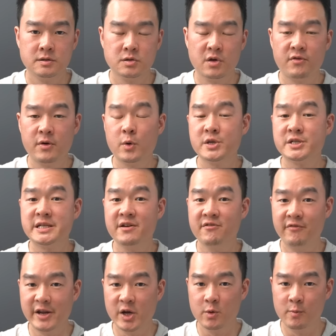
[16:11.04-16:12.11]
So if you want to see a
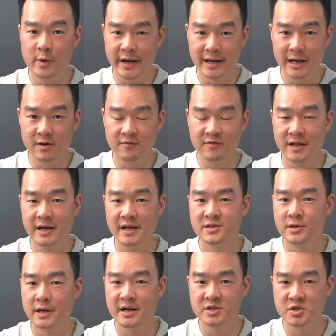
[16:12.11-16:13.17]
video breakdown of that
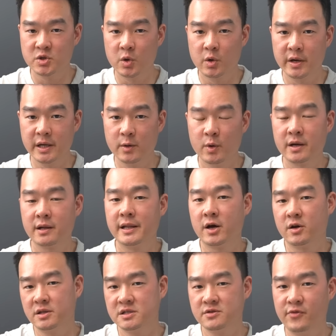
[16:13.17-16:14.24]
entire story, you want to
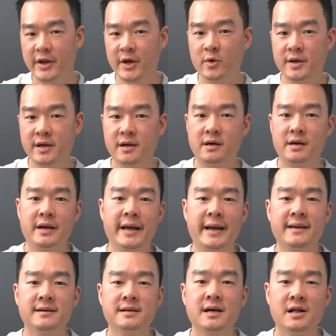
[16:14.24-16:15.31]
click on this video here,
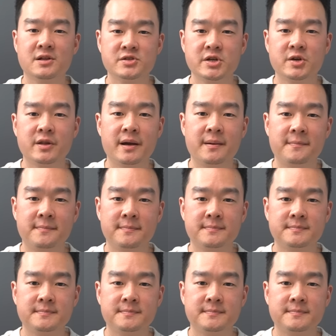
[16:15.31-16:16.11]
and I'll see you there.